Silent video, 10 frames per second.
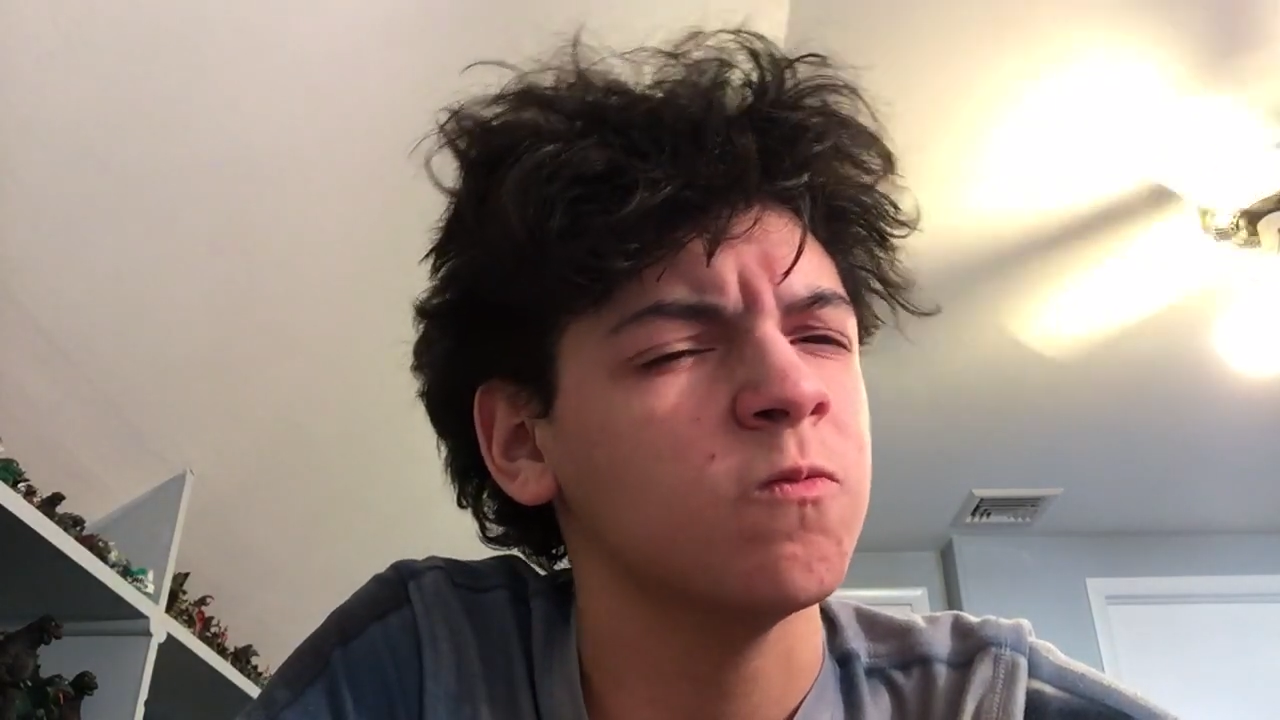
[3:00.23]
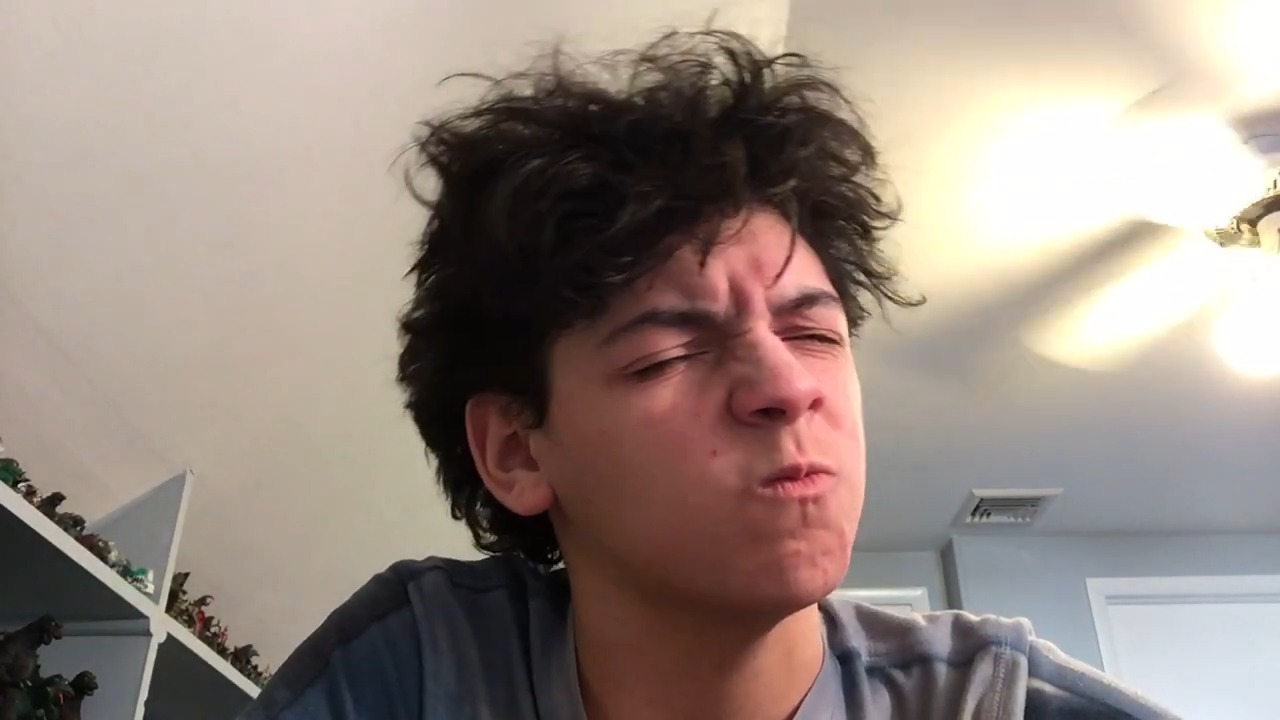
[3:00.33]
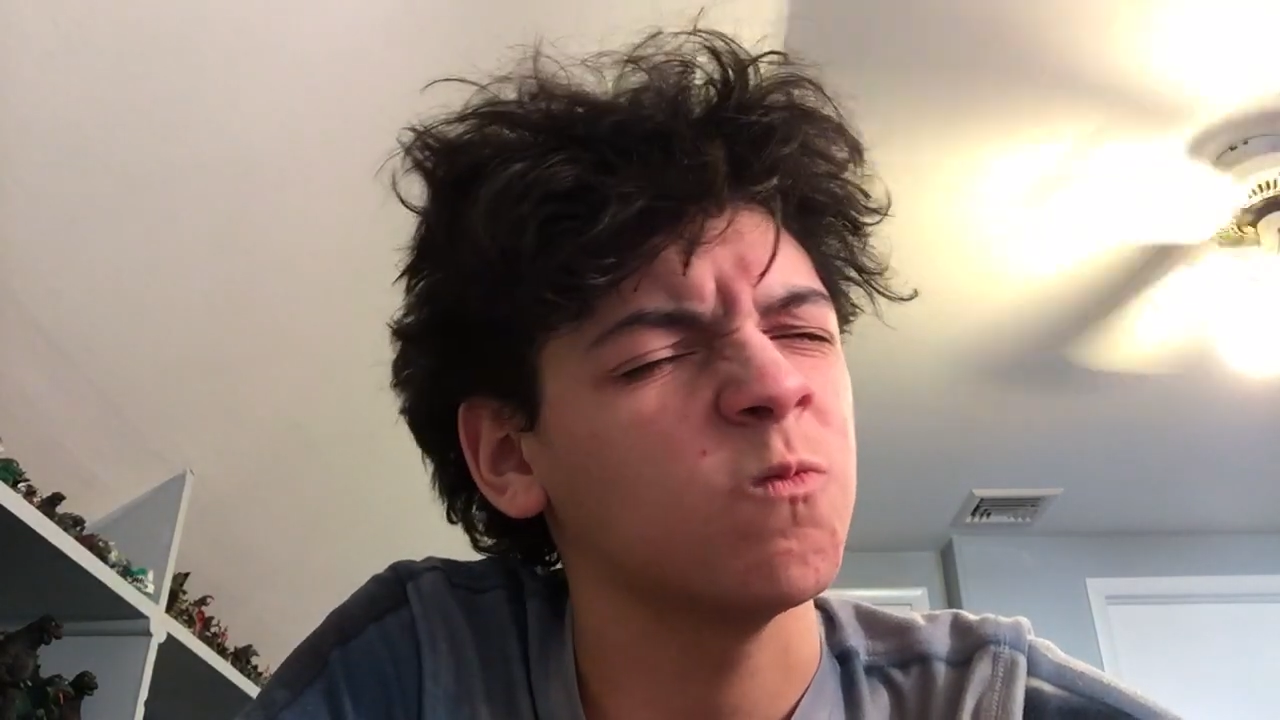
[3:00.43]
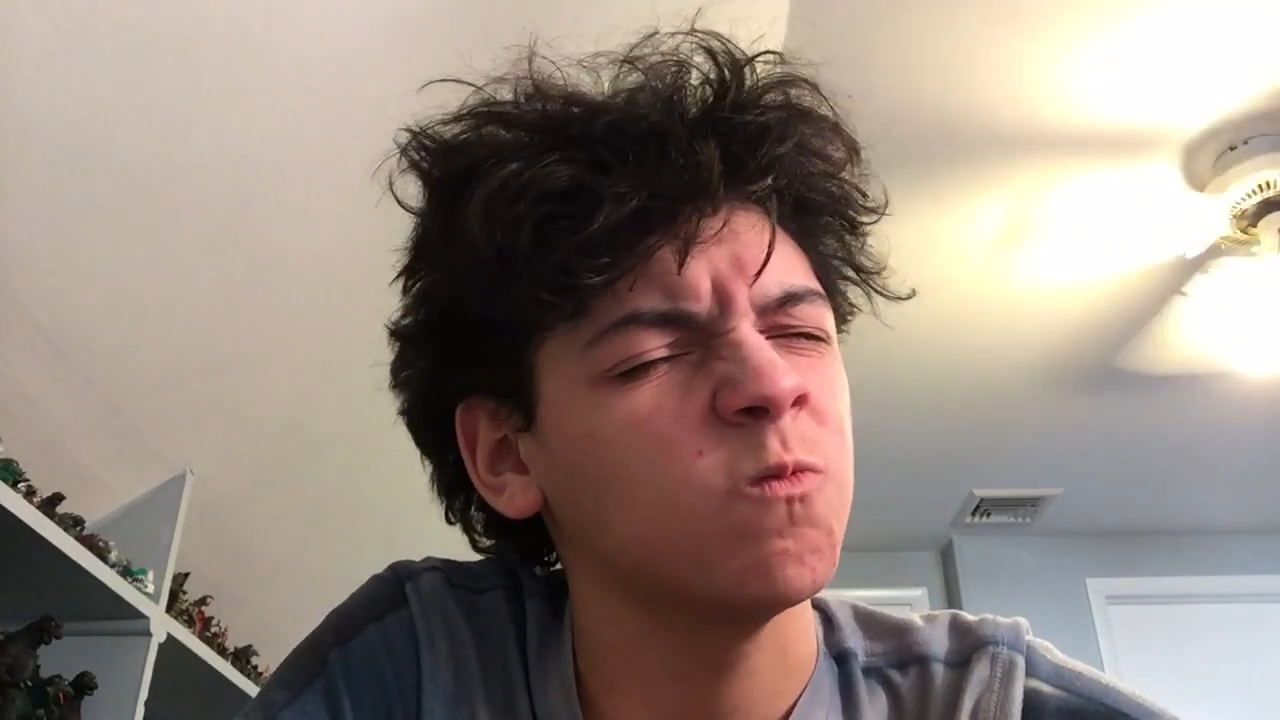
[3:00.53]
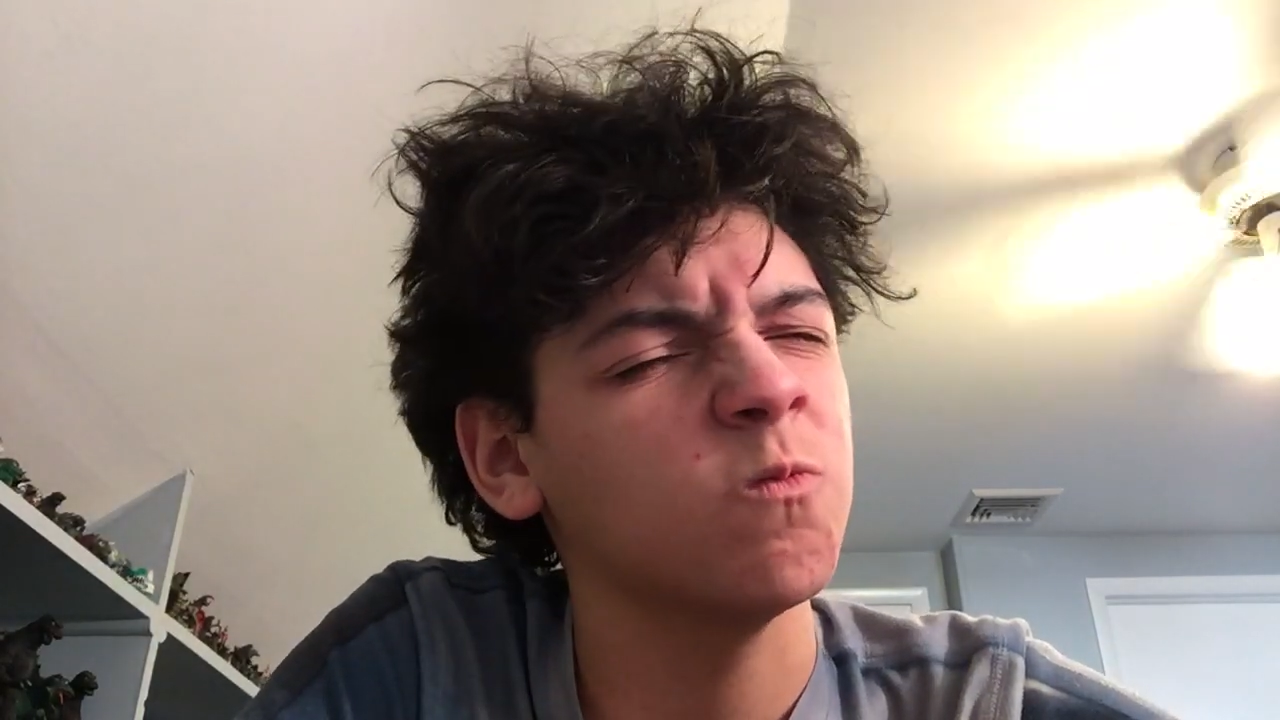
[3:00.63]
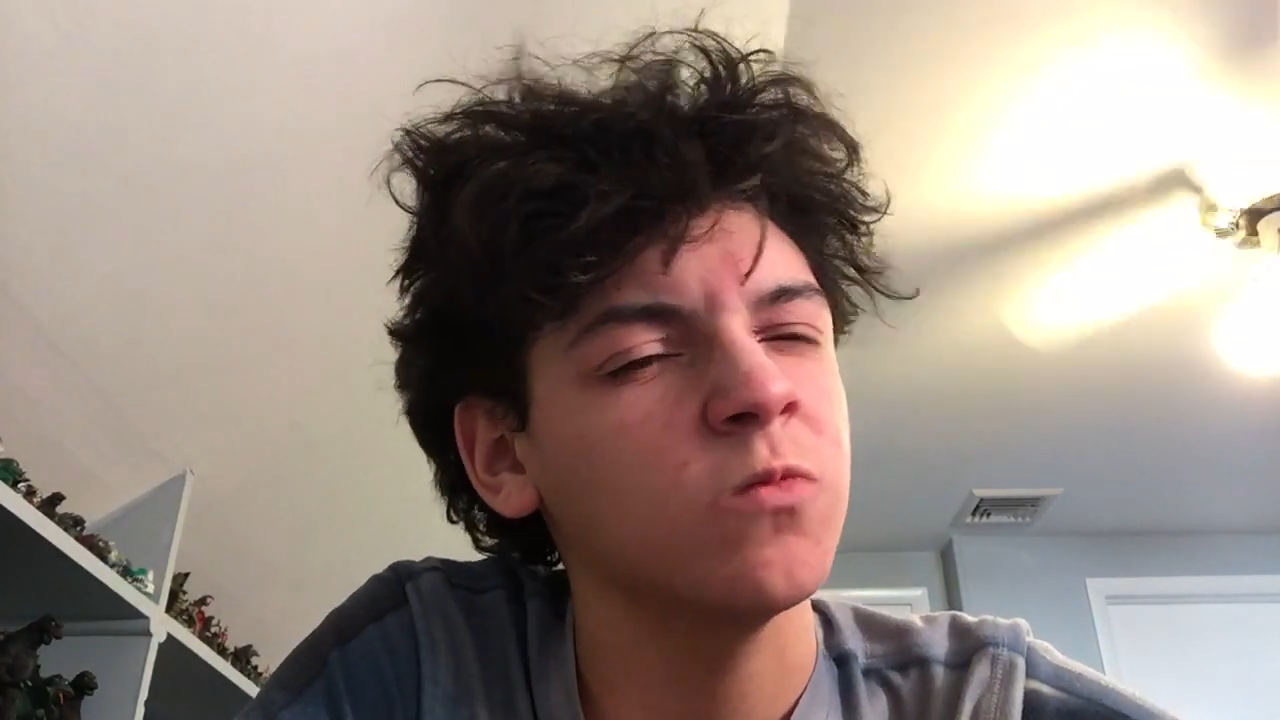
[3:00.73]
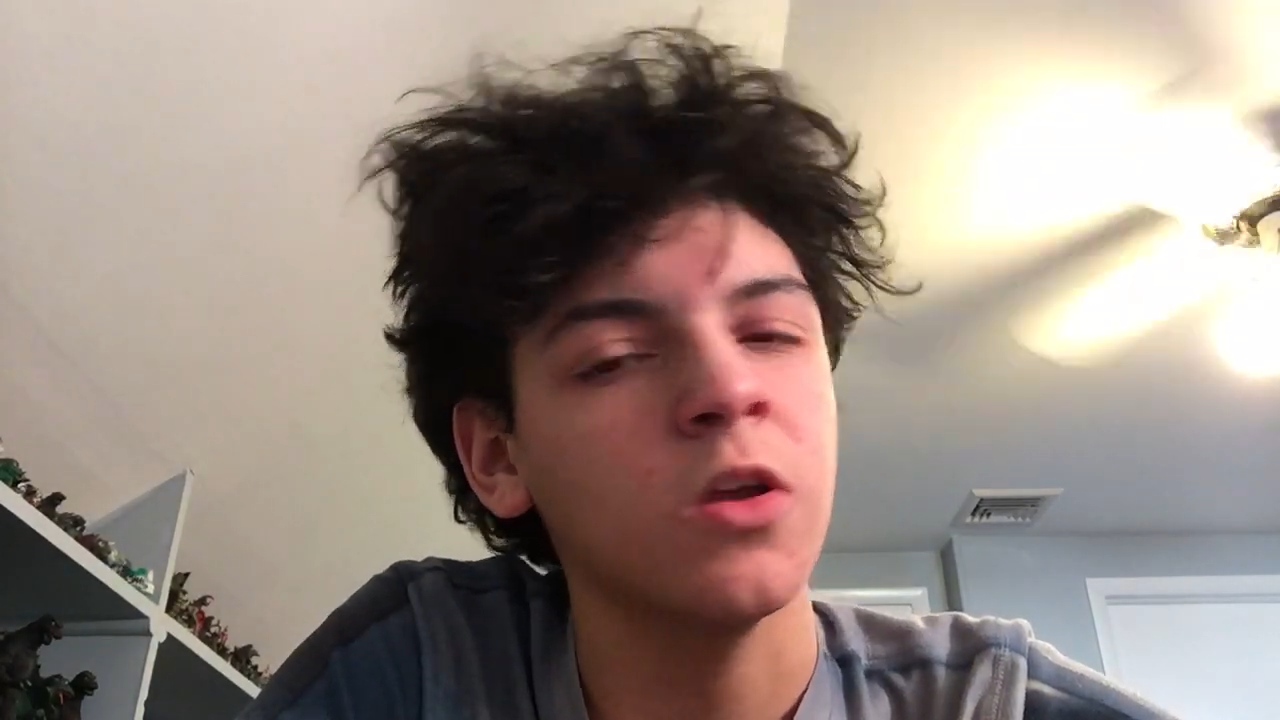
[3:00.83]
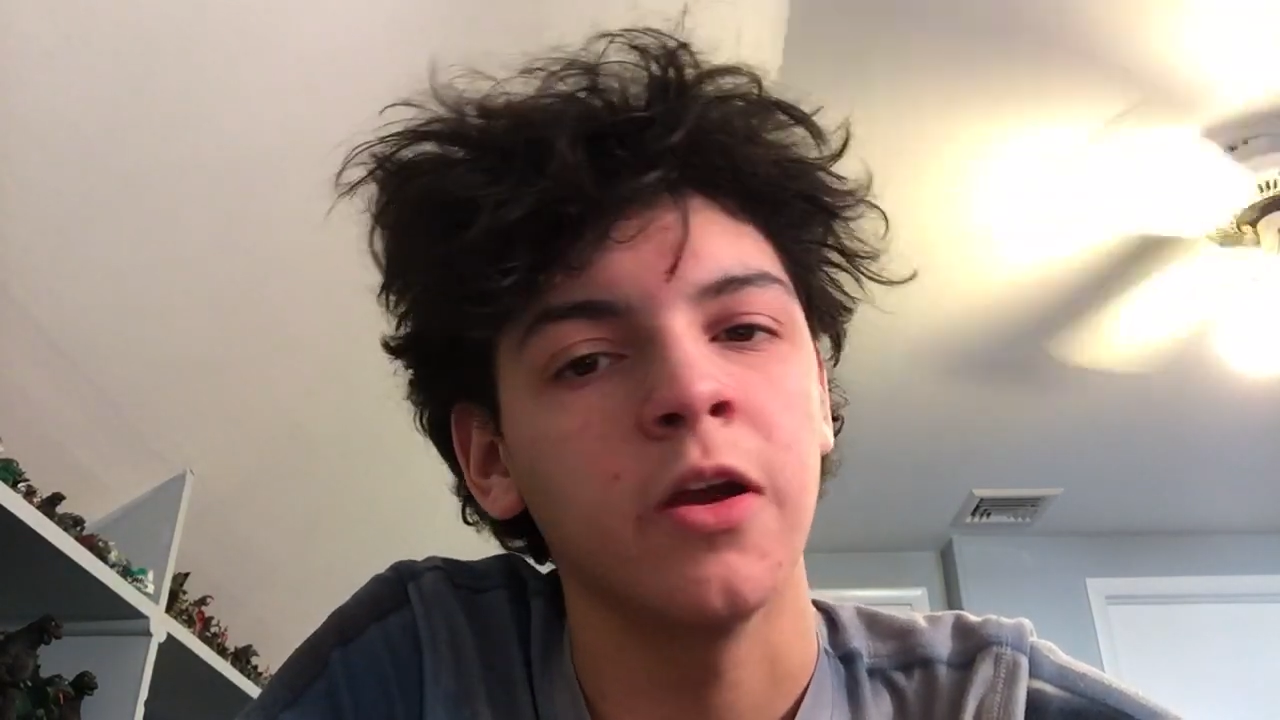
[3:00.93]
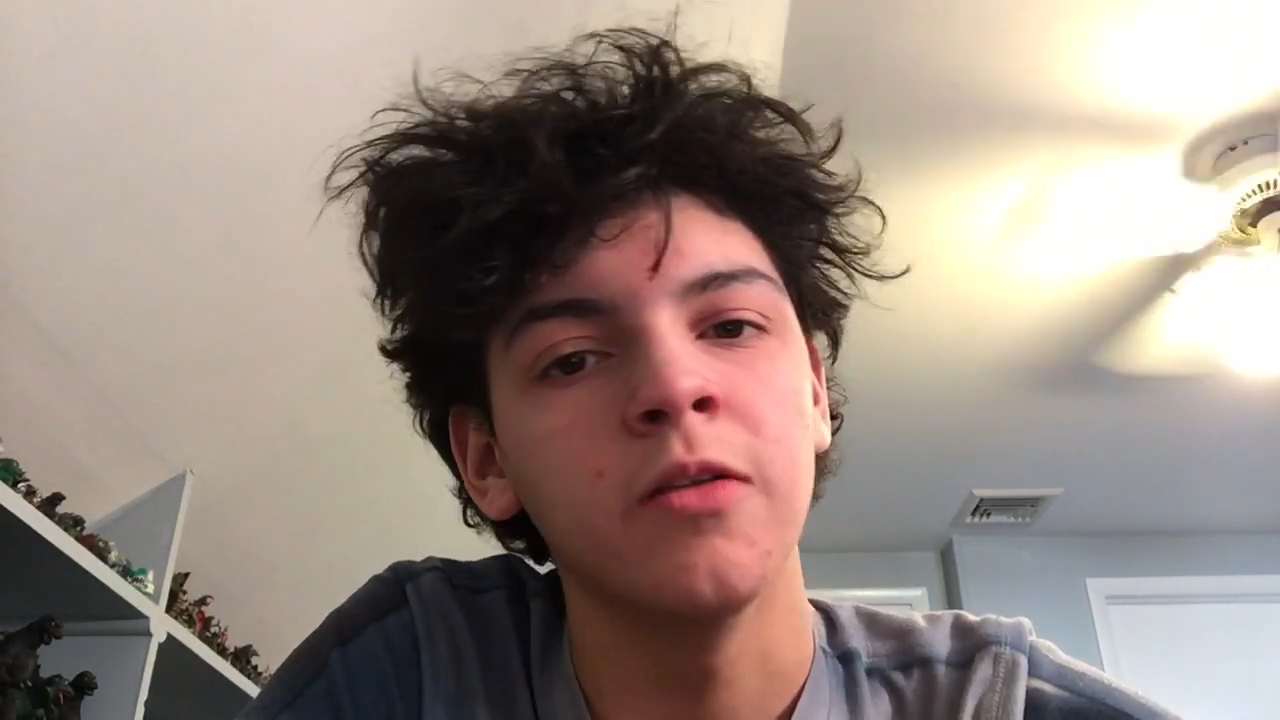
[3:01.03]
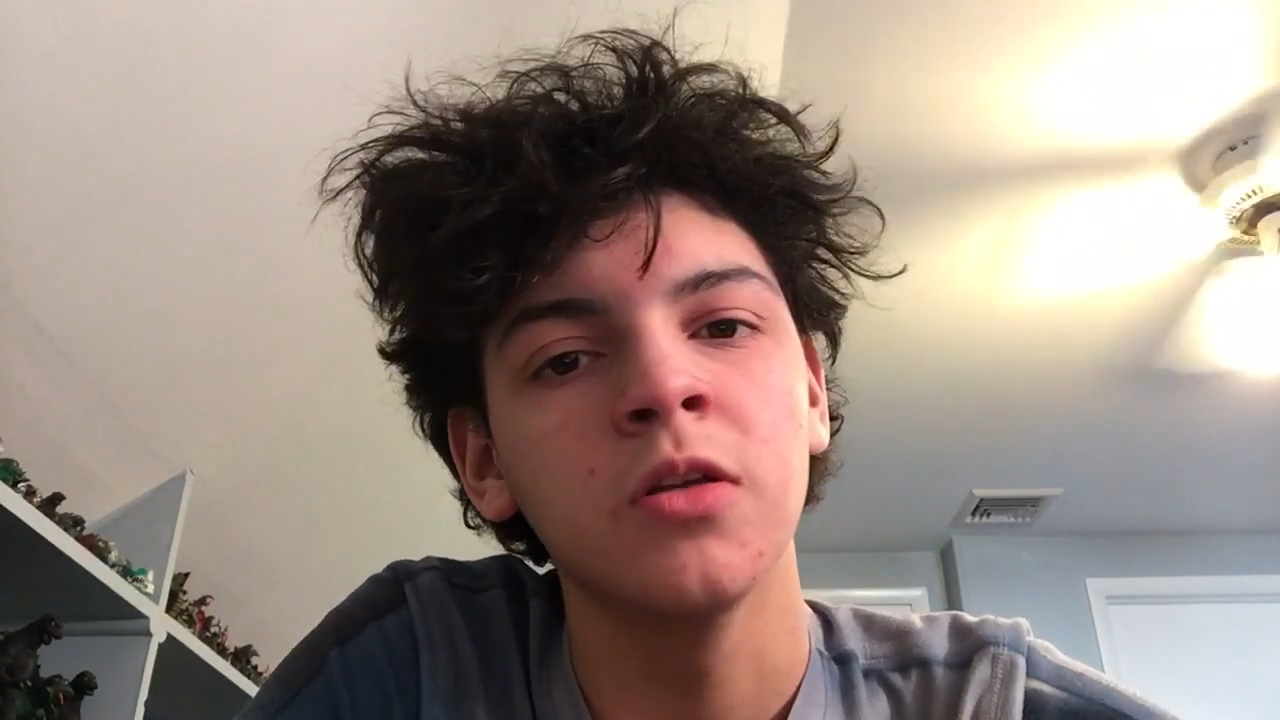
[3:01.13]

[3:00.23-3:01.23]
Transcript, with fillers: Hmm. All right.